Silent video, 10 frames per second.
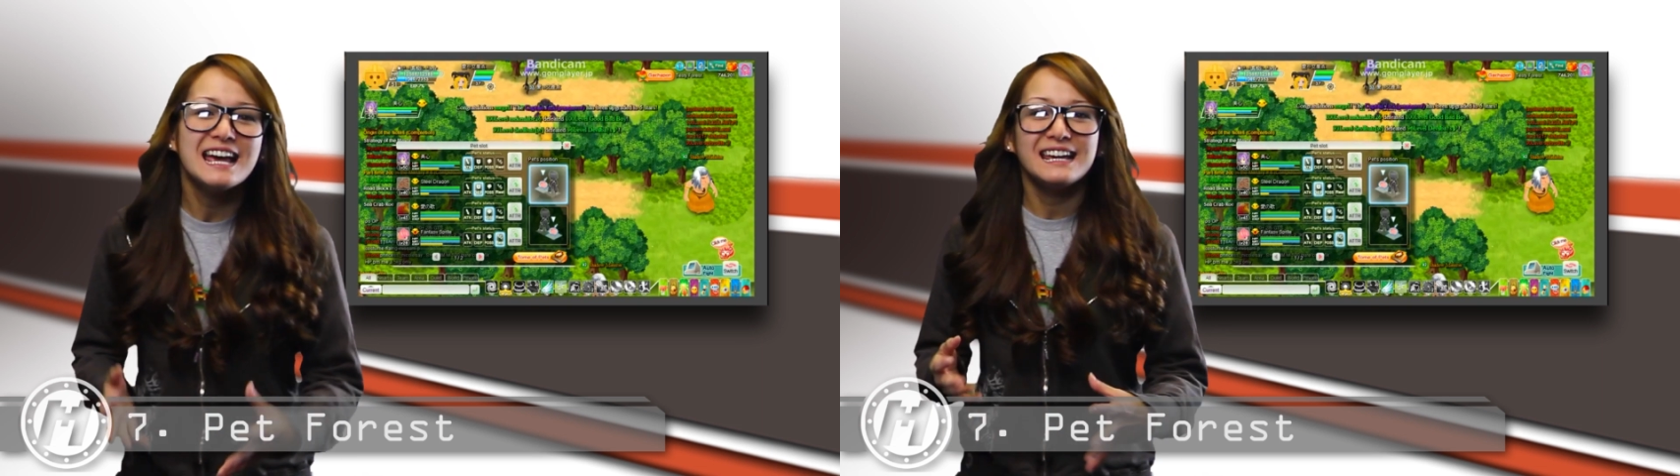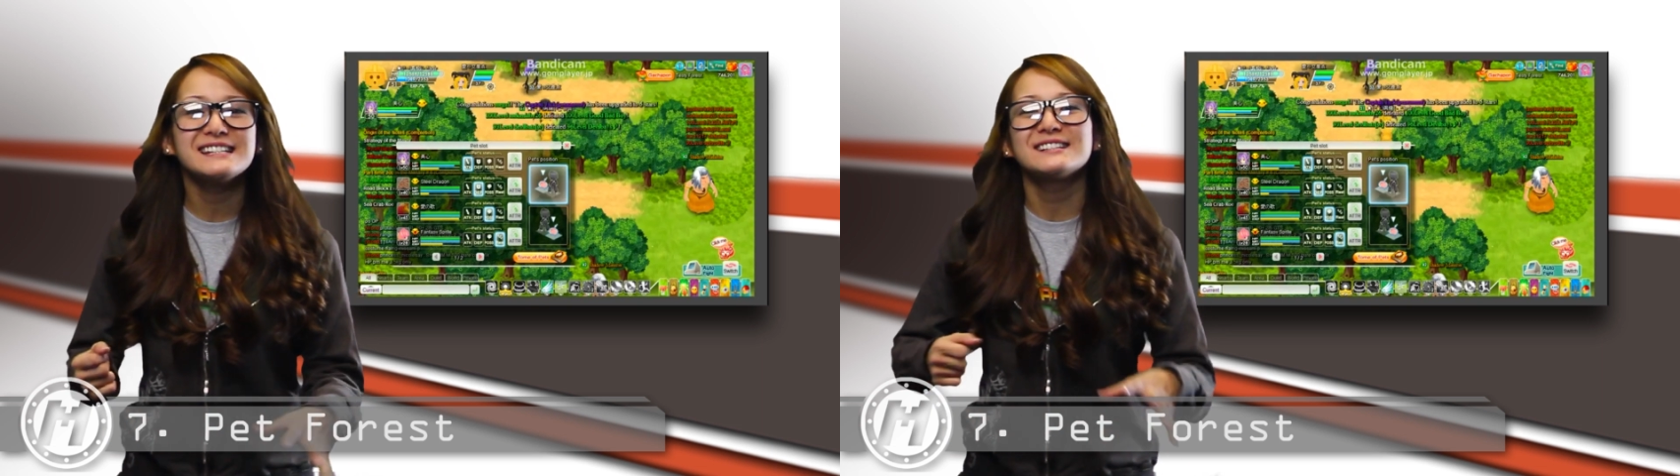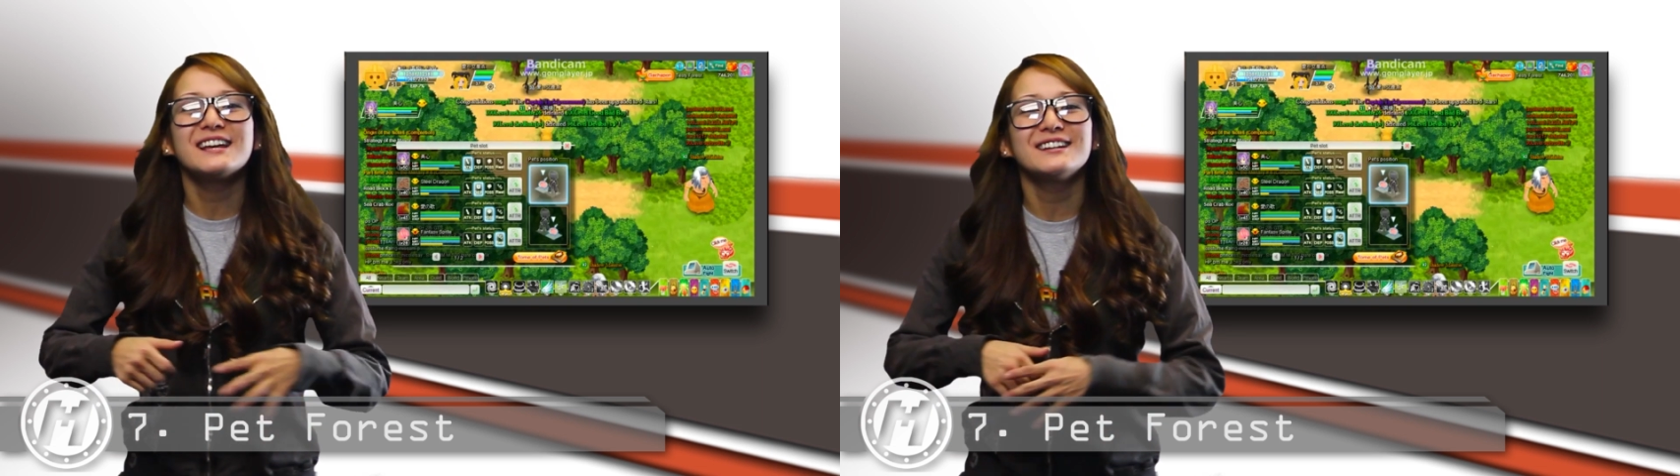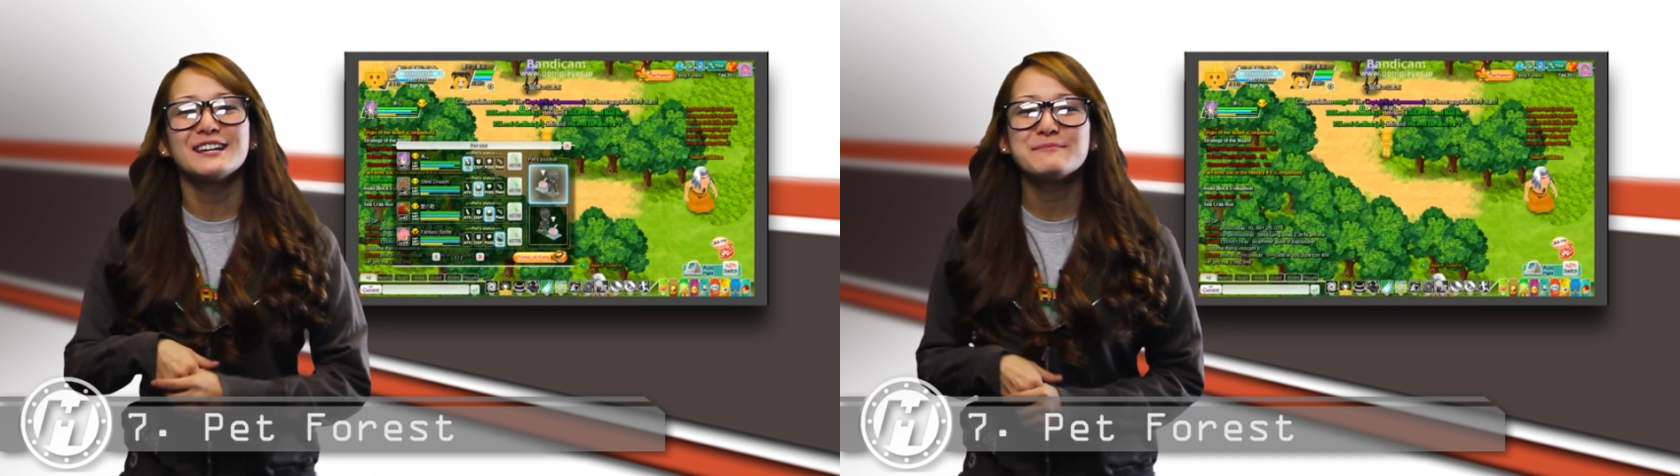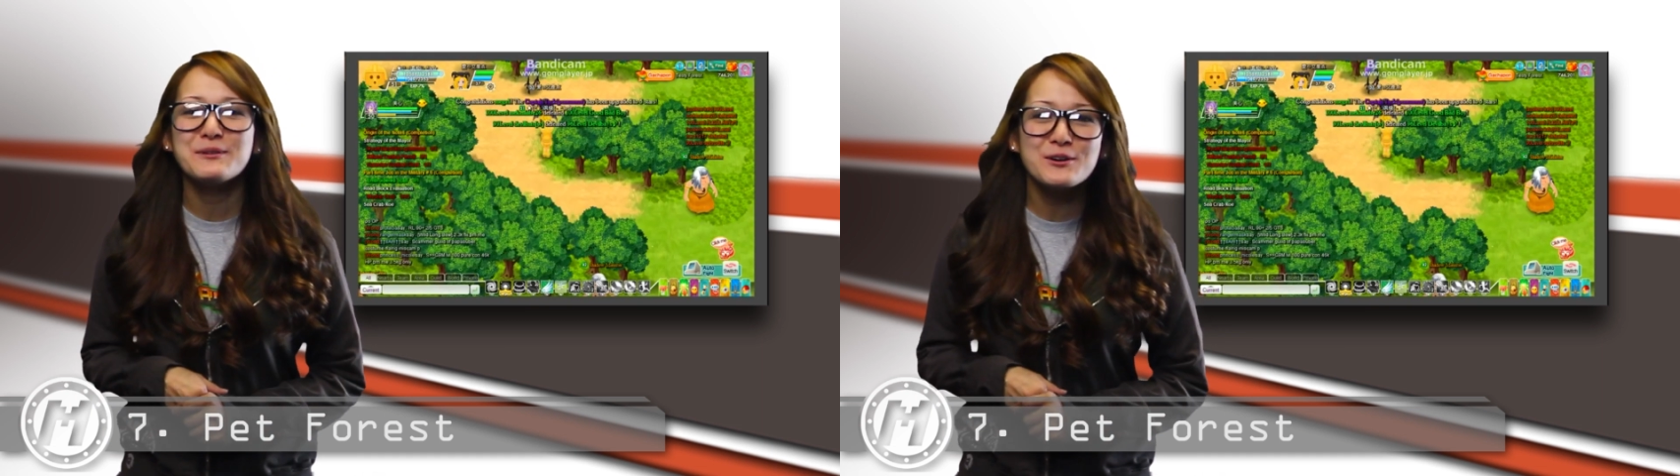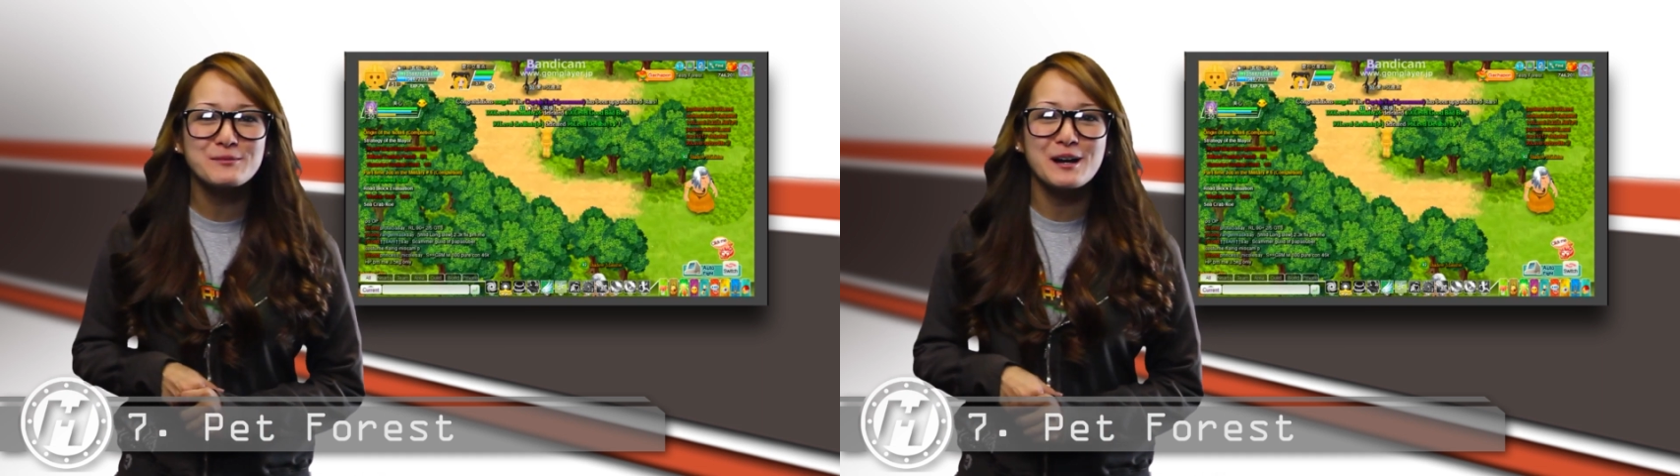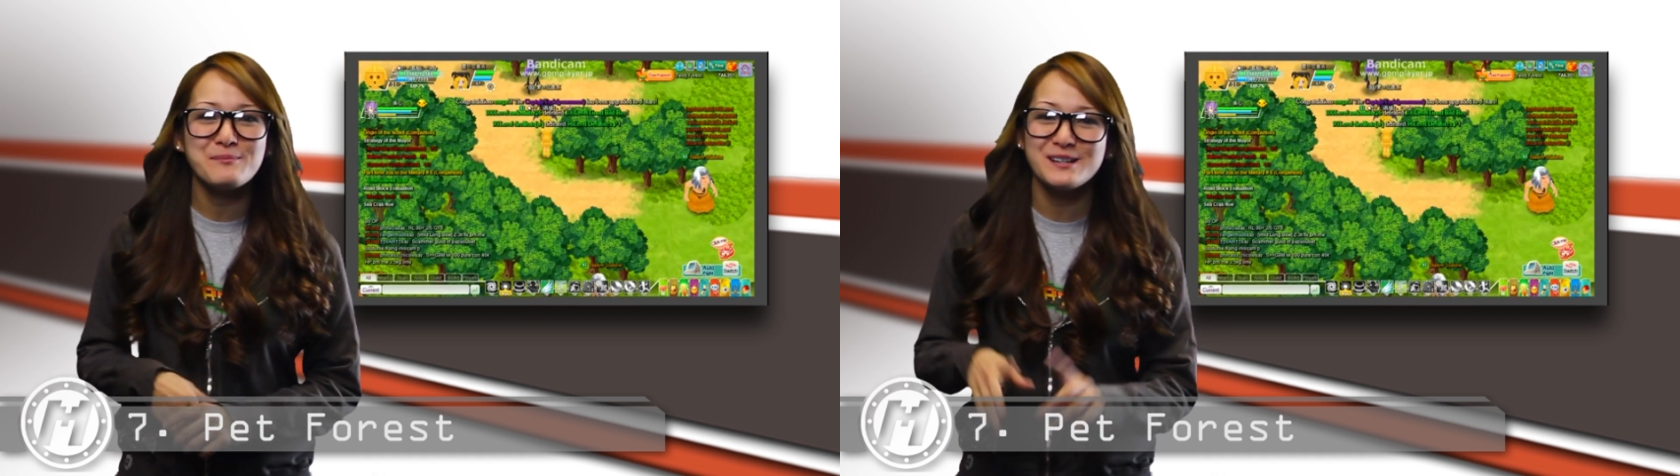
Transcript: It's a lot like Pokemon,